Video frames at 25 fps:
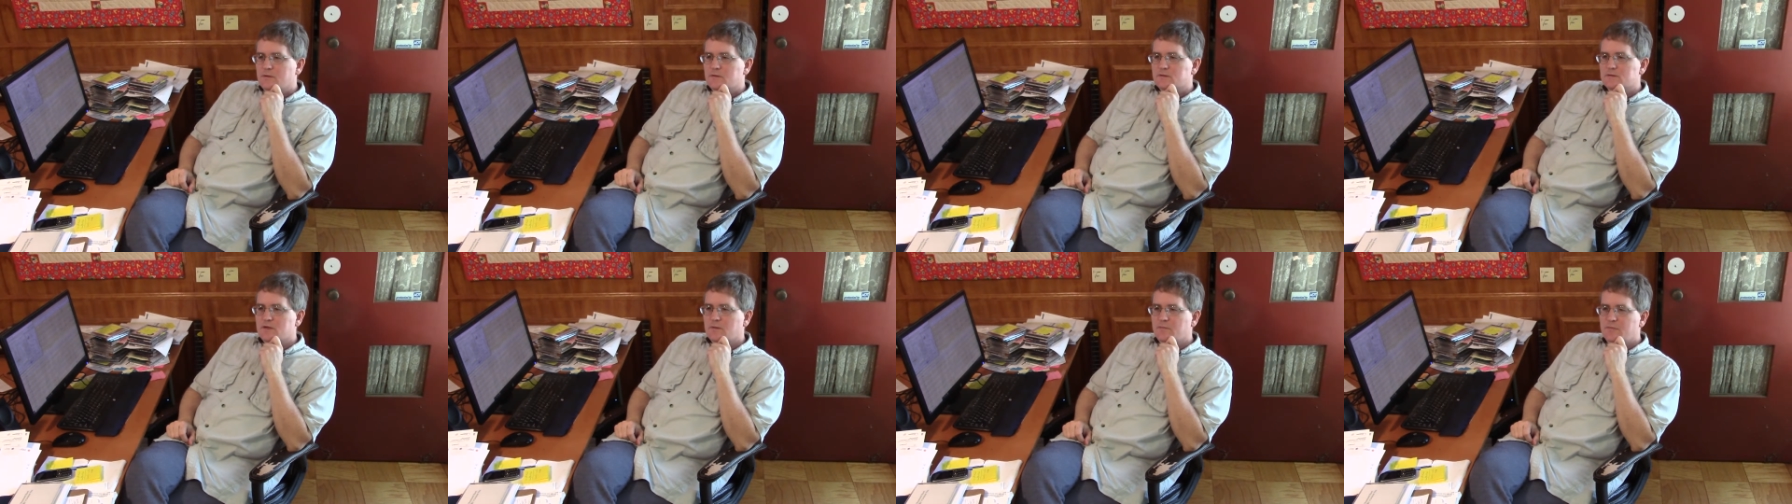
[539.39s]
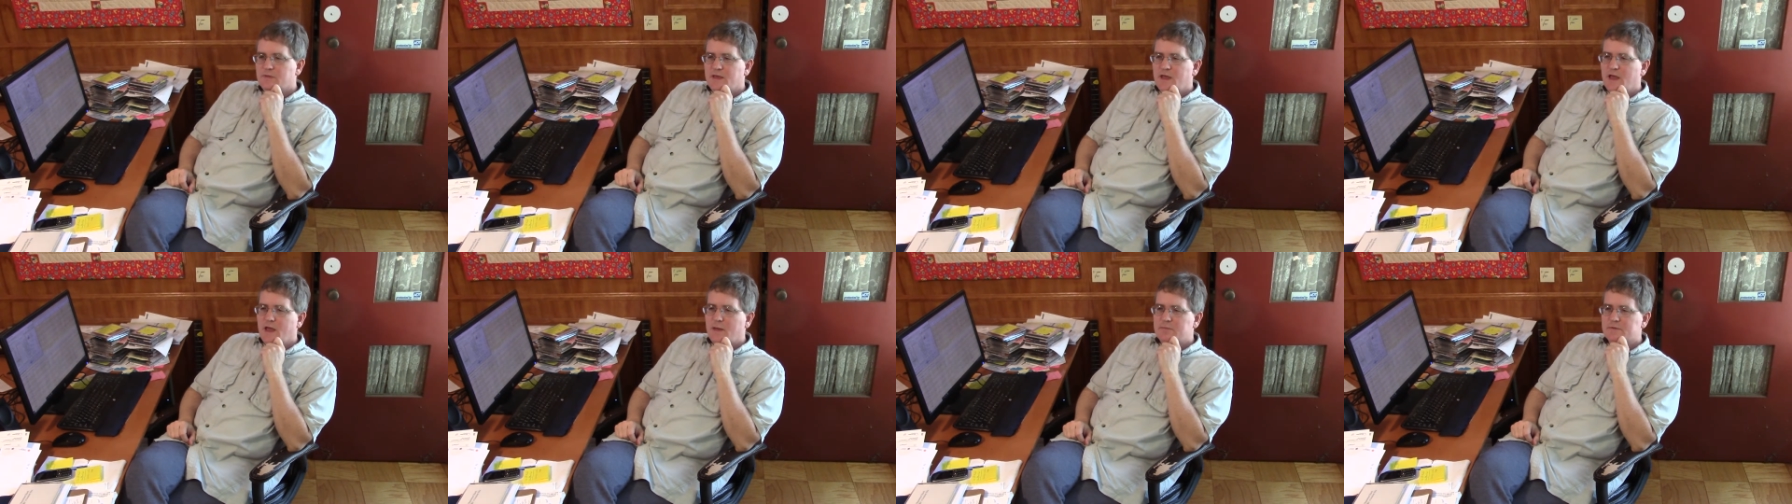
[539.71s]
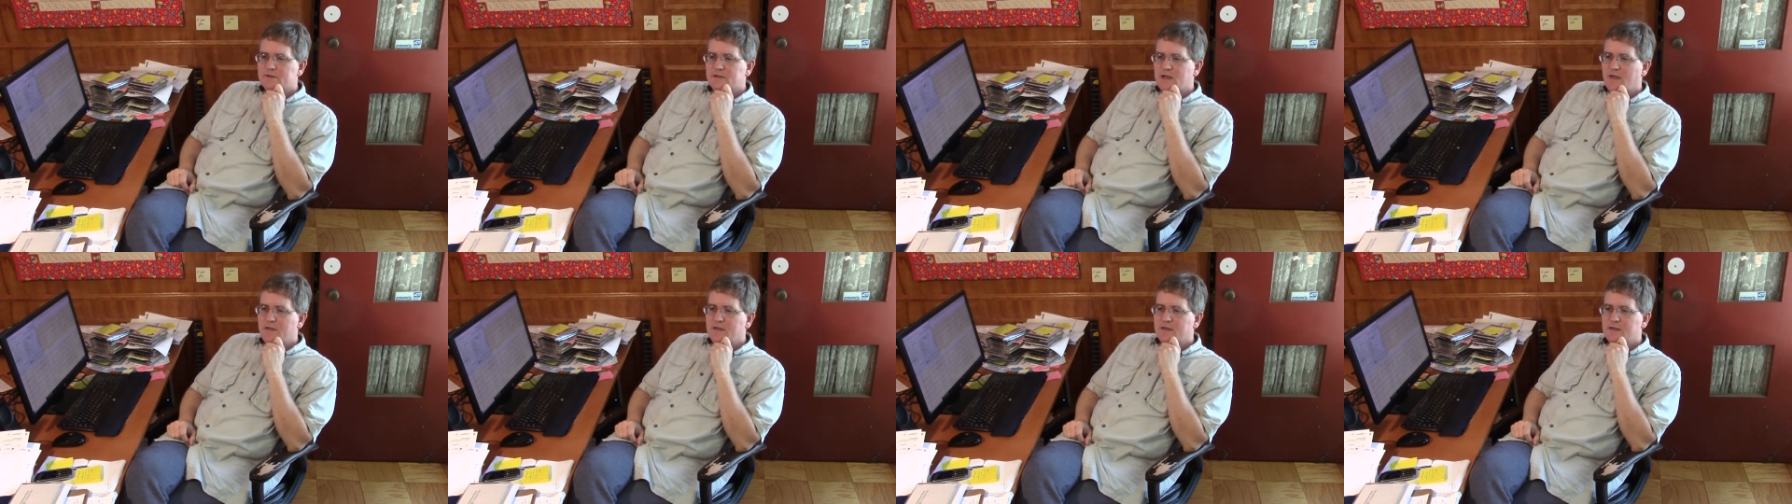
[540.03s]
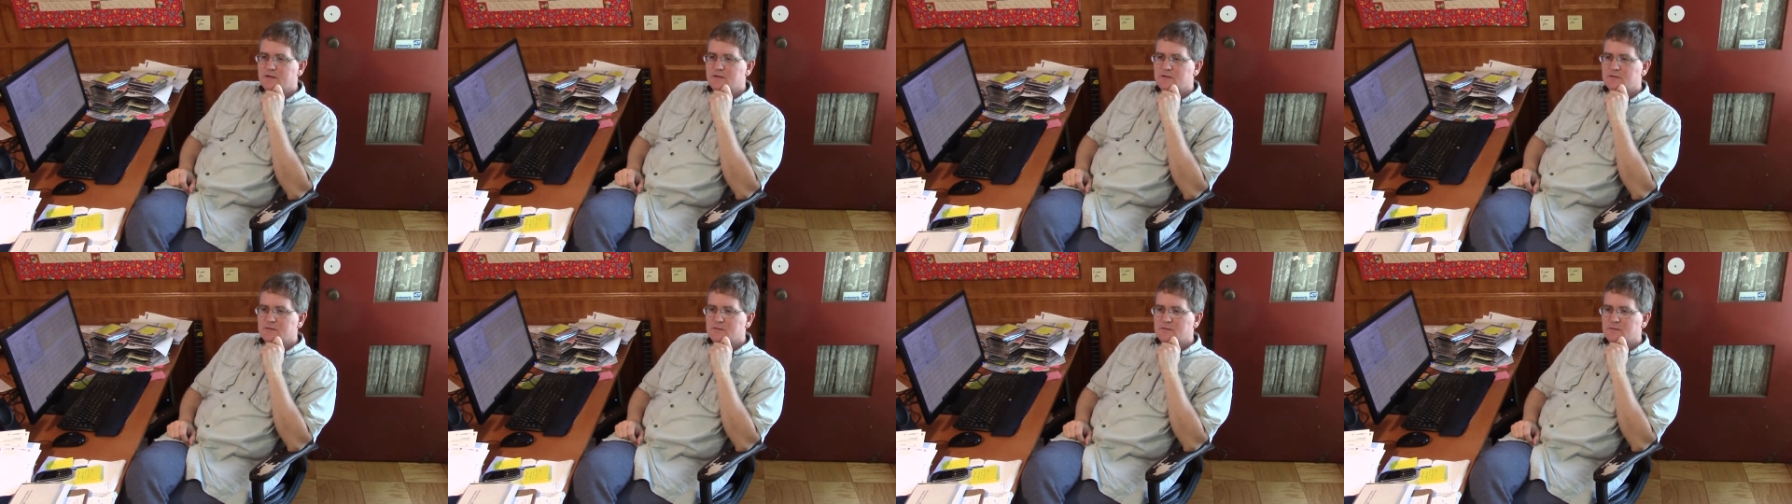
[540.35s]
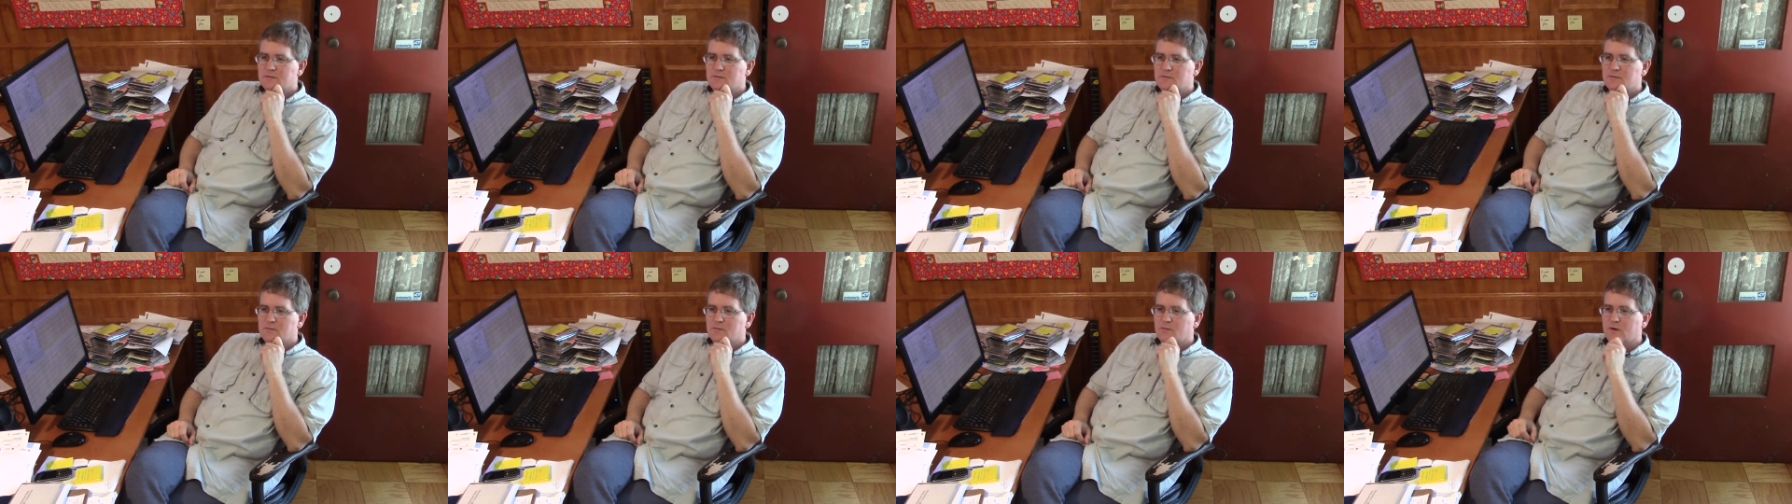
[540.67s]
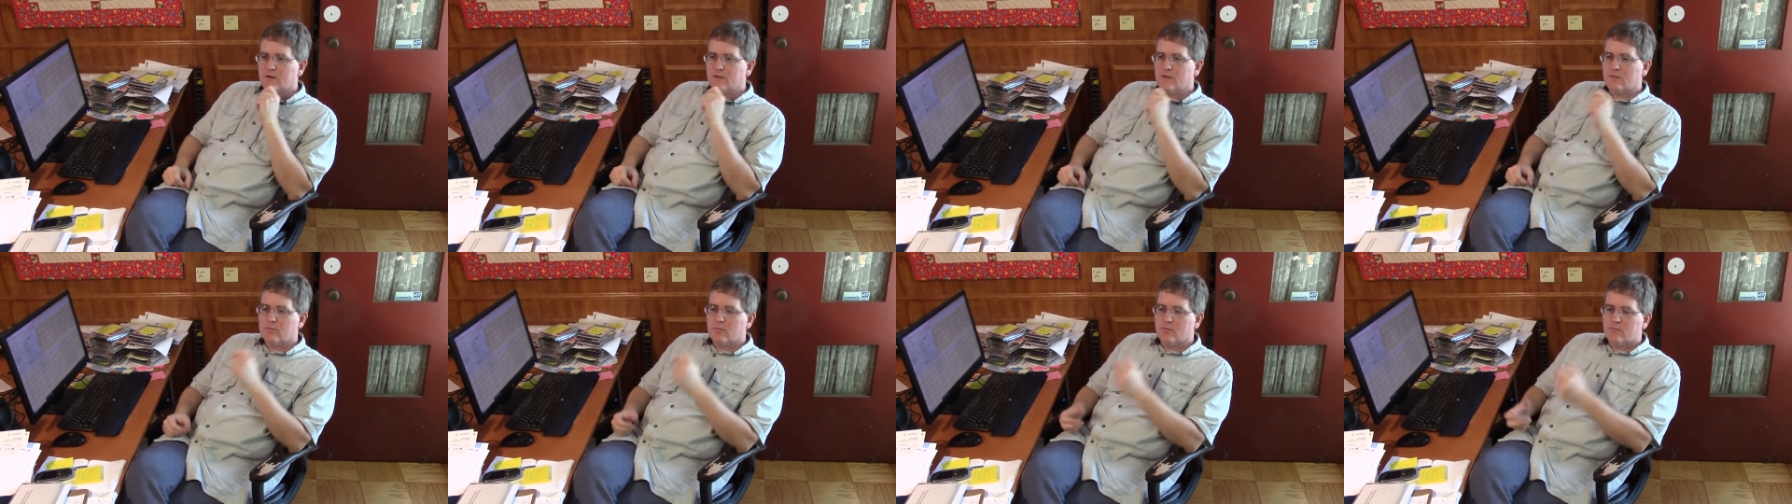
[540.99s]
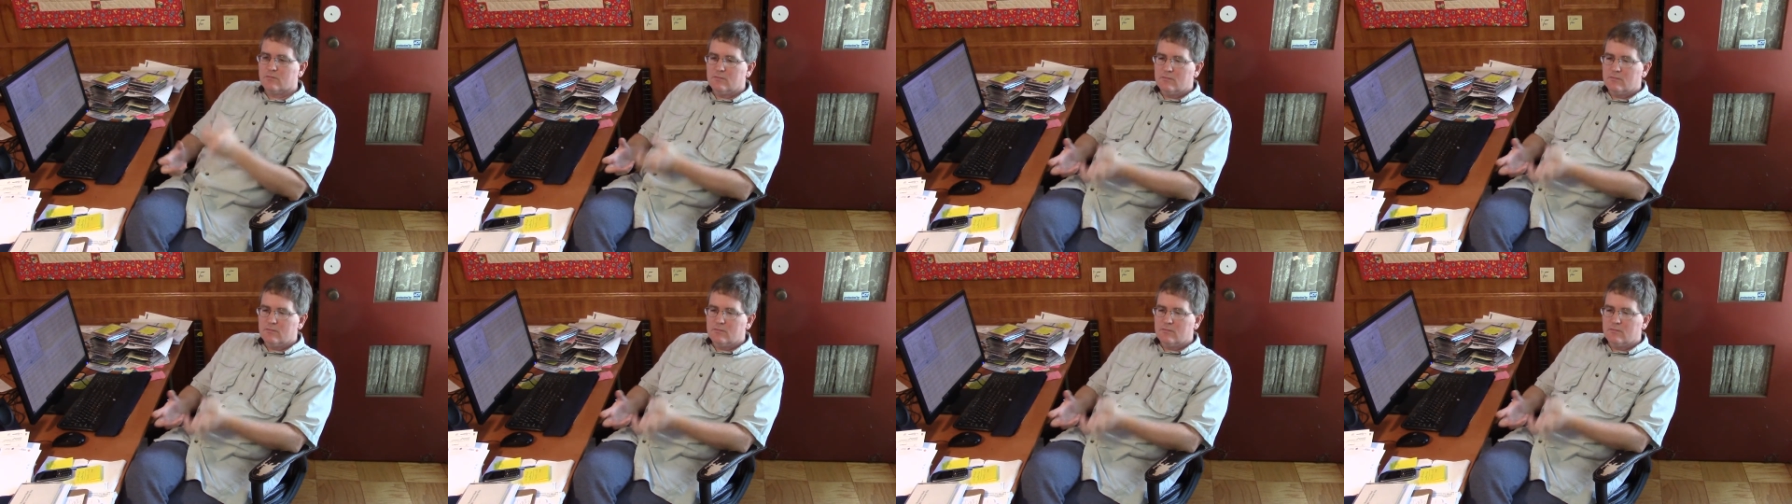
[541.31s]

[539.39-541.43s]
something happens. I think one of the